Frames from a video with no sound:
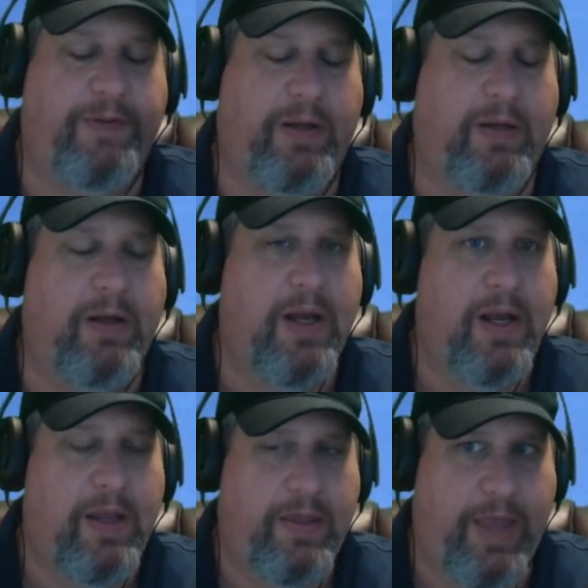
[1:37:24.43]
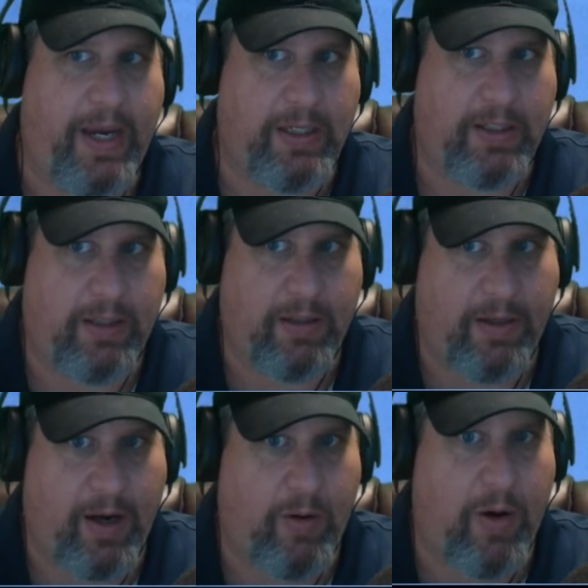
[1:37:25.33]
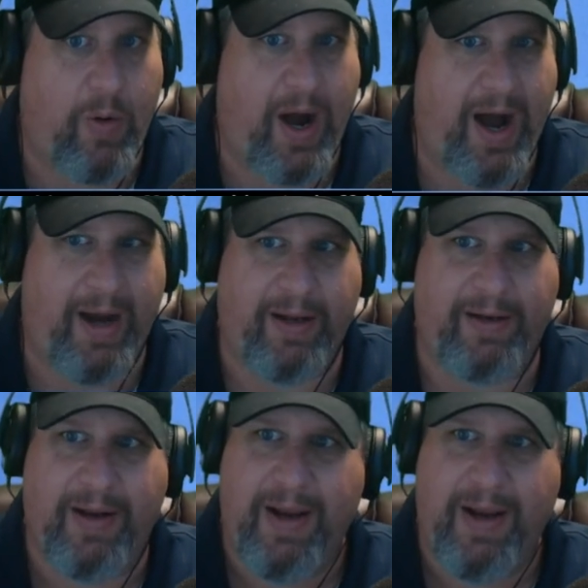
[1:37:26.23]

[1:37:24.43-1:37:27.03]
and things that, go on, and,